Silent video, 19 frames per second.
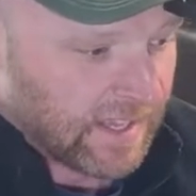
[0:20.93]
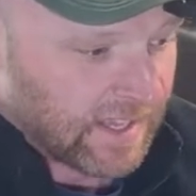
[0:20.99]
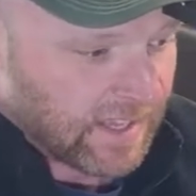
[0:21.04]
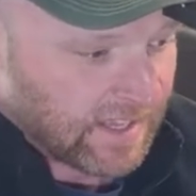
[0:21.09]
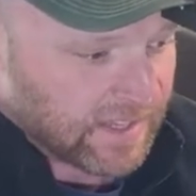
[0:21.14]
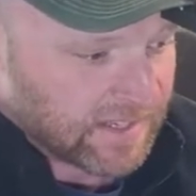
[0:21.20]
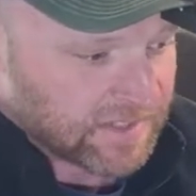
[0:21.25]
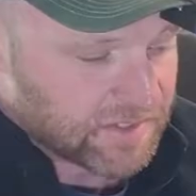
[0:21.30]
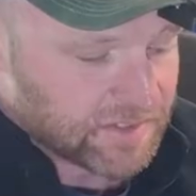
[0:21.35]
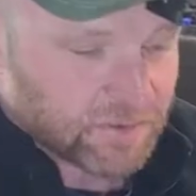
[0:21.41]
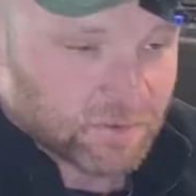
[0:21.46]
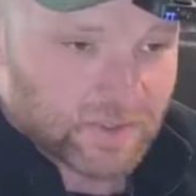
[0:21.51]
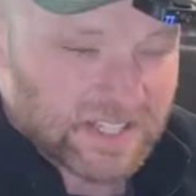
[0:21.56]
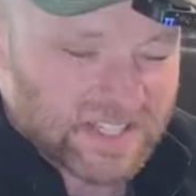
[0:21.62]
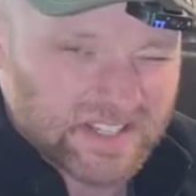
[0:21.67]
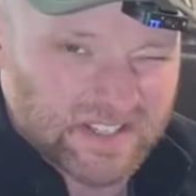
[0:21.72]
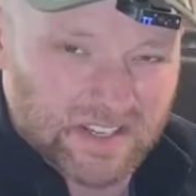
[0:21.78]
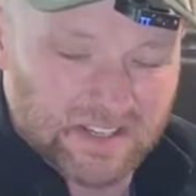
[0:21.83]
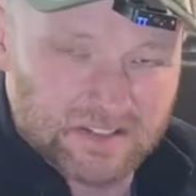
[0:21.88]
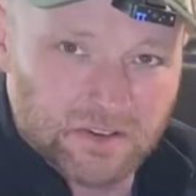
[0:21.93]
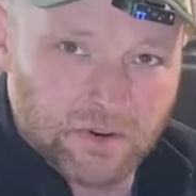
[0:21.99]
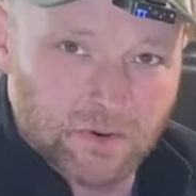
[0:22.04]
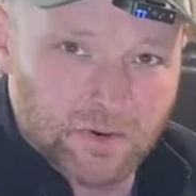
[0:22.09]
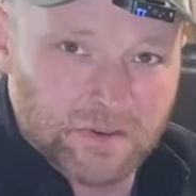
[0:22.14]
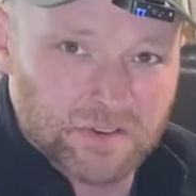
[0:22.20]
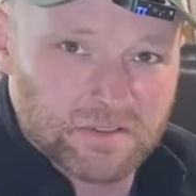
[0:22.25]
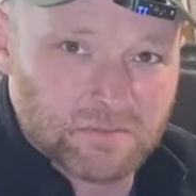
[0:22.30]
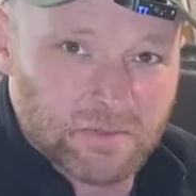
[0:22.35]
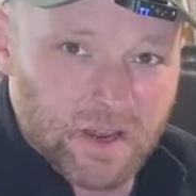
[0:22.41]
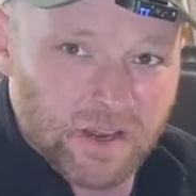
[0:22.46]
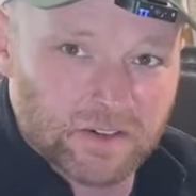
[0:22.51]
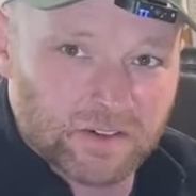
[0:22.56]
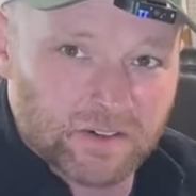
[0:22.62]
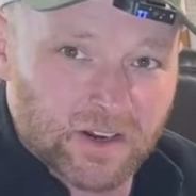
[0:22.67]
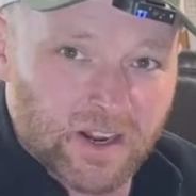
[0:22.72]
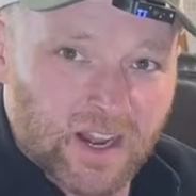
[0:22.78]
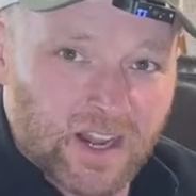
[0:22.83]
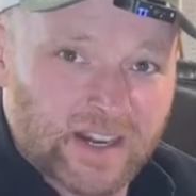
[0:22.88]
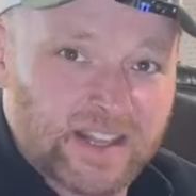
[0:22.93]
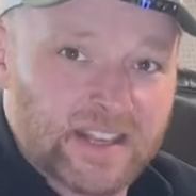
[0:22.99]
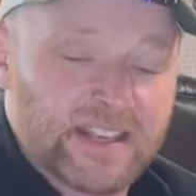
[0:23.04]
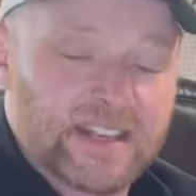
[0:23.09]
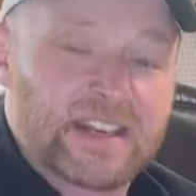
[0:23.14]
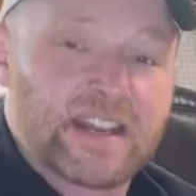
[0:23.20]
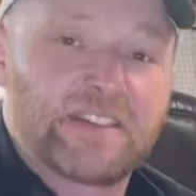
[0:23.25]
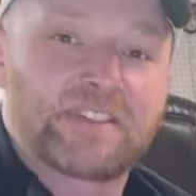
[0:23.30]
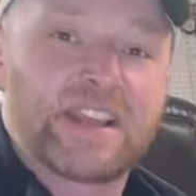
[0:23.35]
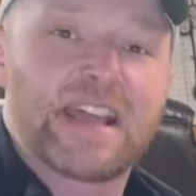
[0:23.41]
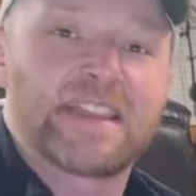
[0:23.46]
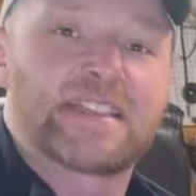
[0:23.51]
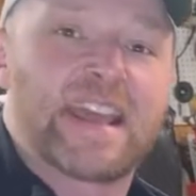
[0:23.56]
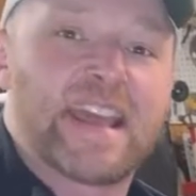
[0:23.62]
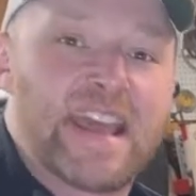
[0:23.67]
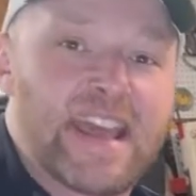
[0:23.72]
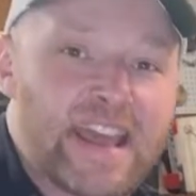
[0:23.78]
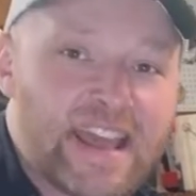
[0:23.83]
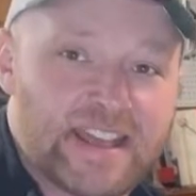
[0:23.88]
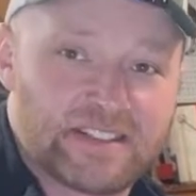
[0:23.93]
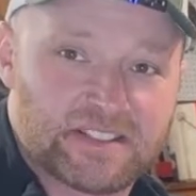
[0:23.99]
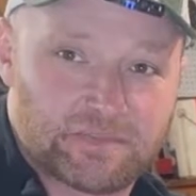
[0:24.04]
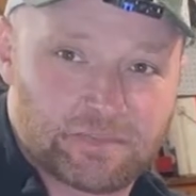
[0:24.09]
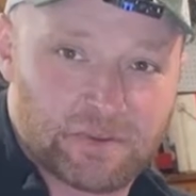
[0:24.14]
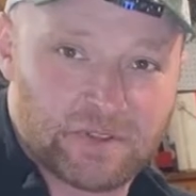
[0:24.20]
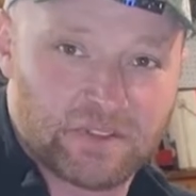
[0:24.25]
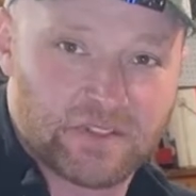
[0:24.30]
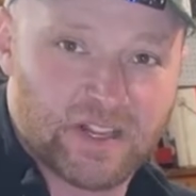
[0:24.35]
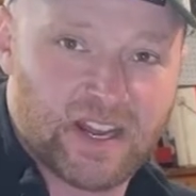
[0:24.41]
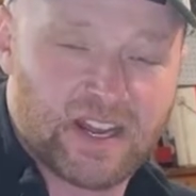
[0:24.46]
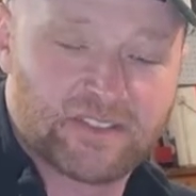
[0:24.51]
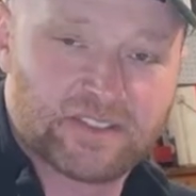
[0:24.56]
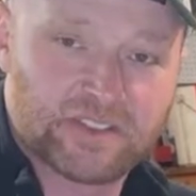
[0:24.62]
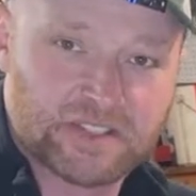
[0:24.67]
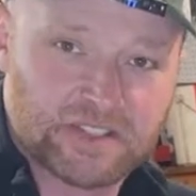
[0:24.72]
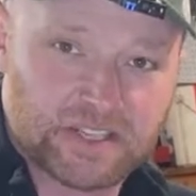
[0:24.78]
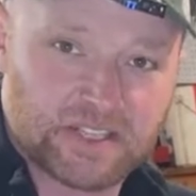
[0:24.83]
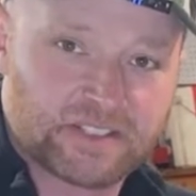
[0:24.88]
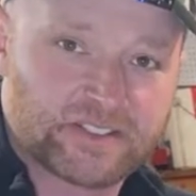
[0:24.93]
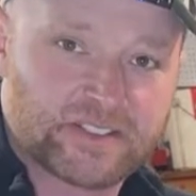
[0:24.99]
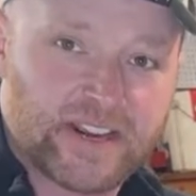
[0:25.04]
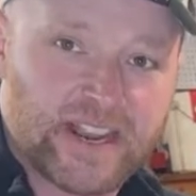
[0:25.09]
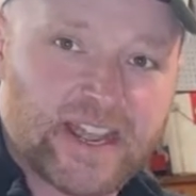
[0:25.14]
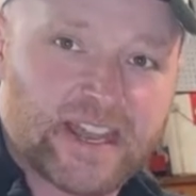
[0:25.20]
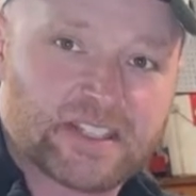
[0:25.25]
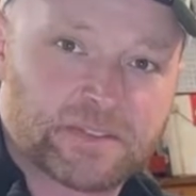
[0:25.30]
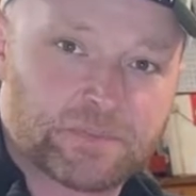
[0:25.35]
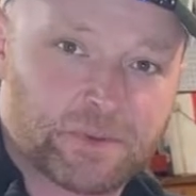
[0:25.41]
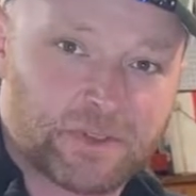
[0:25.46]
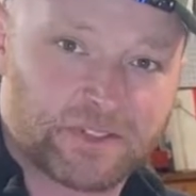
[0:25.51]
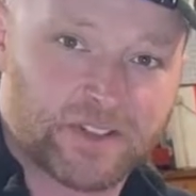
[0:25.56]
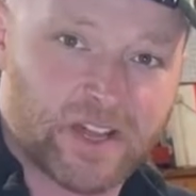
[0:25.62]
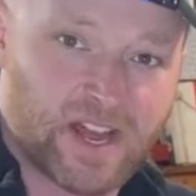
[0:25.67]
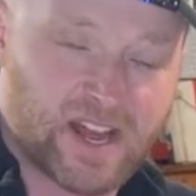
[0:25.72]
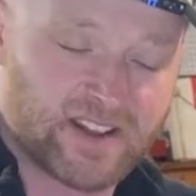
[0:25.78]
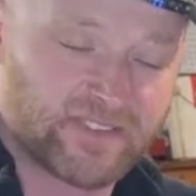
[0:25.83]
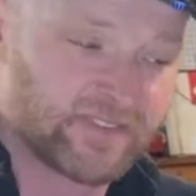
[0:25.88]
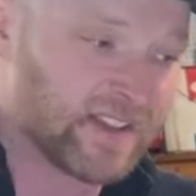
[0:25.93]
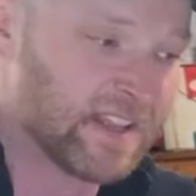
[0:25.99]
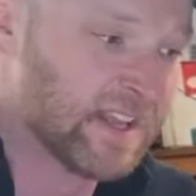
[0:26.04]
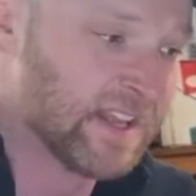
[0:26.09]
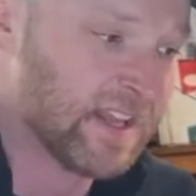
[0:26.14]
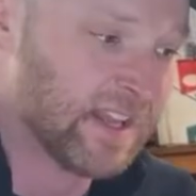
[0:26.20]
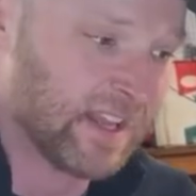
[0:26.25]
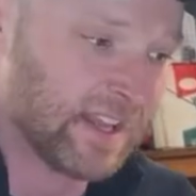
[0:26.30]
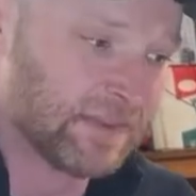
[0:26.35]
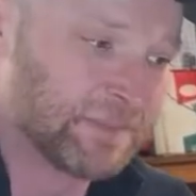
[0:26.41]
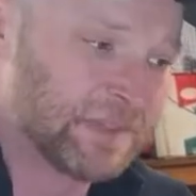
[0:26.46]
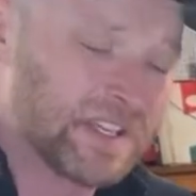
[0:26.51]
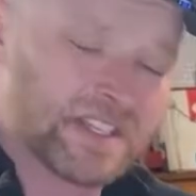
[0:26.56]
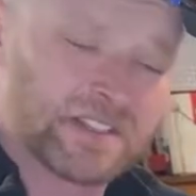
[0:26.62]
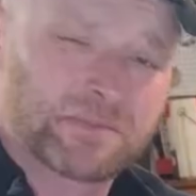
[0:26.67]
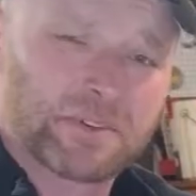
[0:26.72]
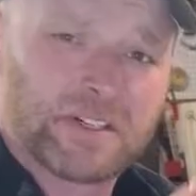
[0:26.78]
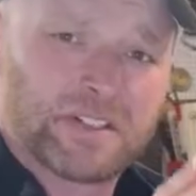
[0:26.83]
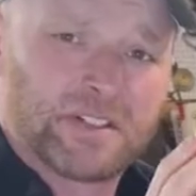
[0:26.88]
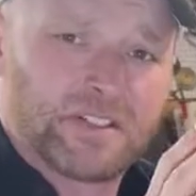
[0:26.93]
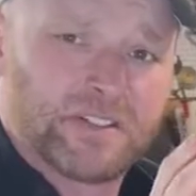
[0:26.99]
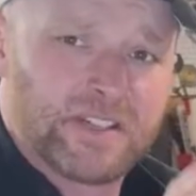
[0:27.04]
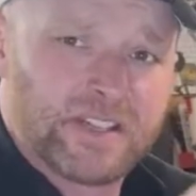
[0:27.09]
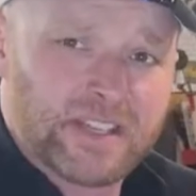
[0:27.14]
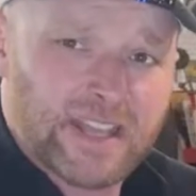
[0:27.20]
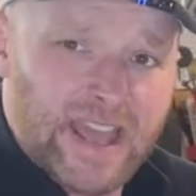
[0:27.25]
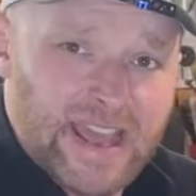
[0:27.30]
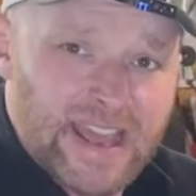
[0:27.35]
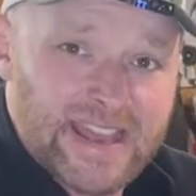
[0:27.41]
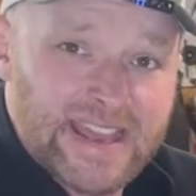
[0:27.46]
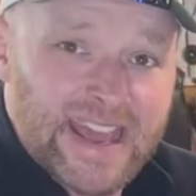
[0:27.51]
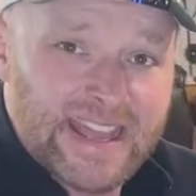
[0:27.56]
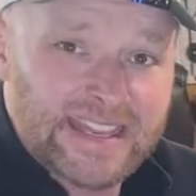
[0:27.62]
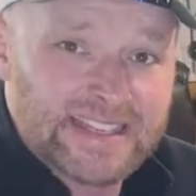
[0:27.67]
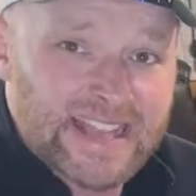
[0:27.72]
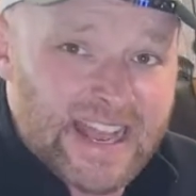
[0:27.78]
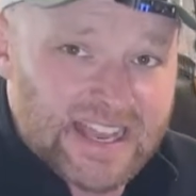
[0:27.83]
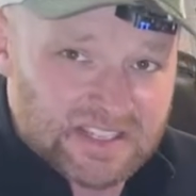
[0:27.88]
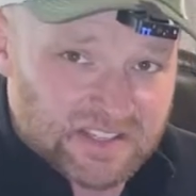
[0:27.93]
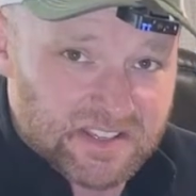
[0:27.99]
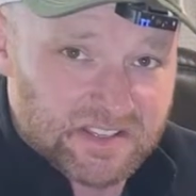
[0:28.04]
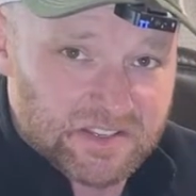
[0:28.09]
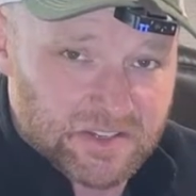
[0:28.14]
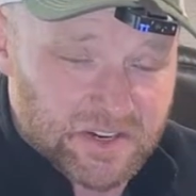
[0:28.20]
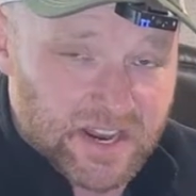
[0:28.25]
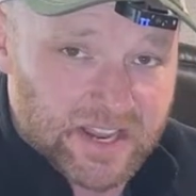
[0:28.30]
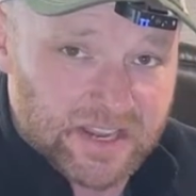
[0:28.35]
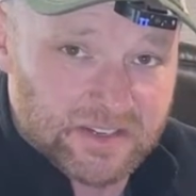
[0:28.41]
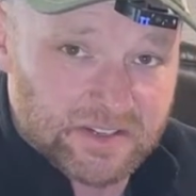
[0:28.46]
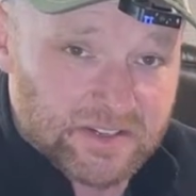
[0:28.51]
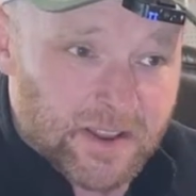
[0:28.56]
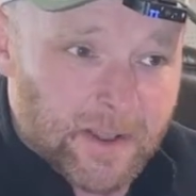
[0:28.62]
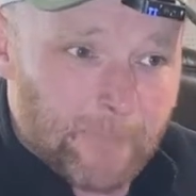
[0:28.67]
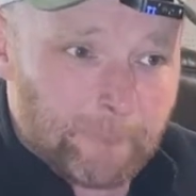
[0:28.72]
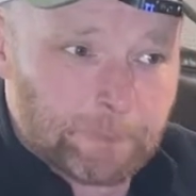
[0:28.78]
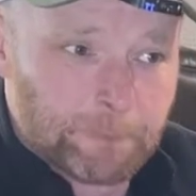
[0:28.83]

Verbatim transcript: uh, 26 horse motor on it. And I've got the heads pulled off, the cylinder heads pulled off uh, because we're doing a head gasket change.